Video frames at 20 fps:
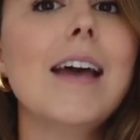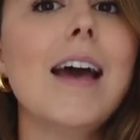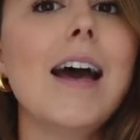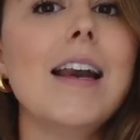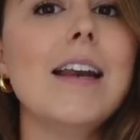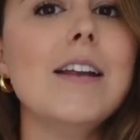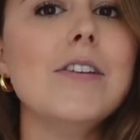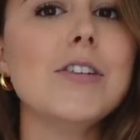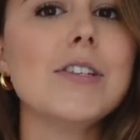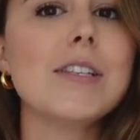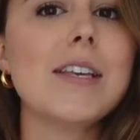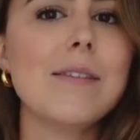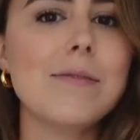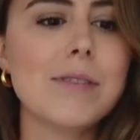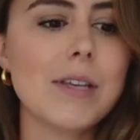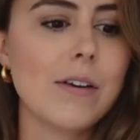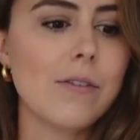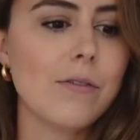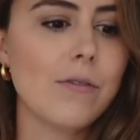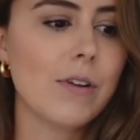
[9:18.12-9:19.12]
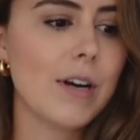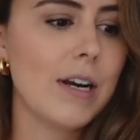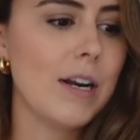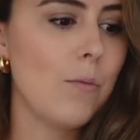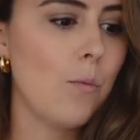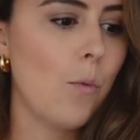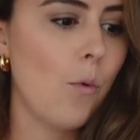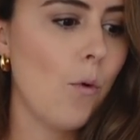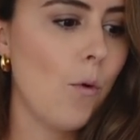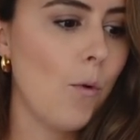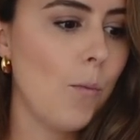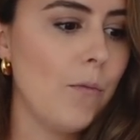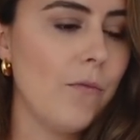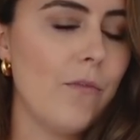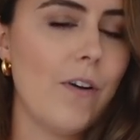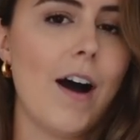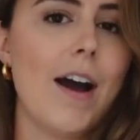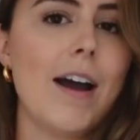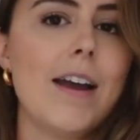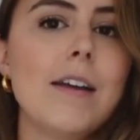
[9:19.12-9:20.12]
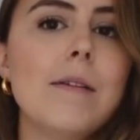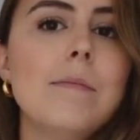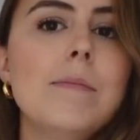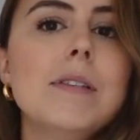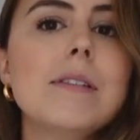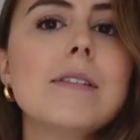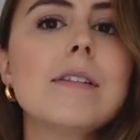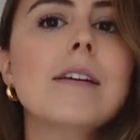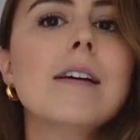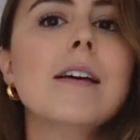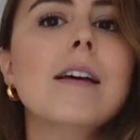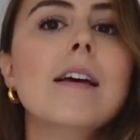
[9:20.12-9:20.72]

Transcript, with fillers: And it just gives like really warm vibes.